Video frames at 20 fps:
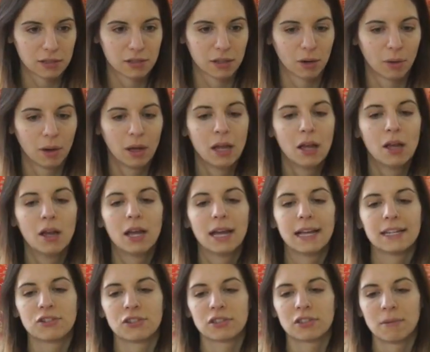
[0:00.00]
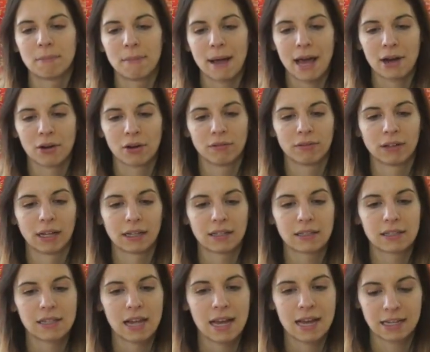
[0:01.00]
So it's just a matter of
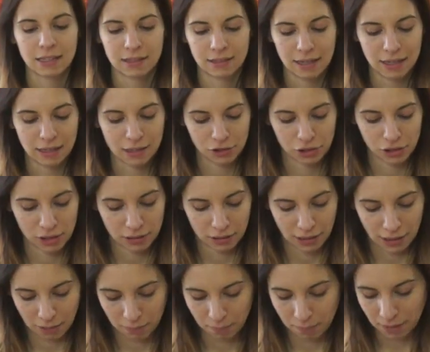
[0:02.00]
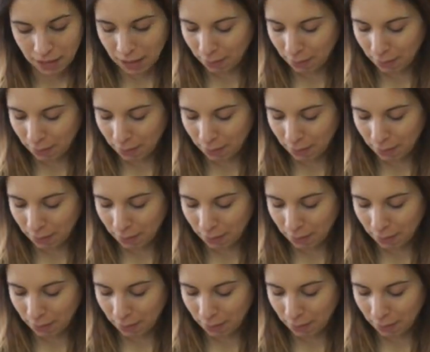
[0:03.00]
like staying diligent, like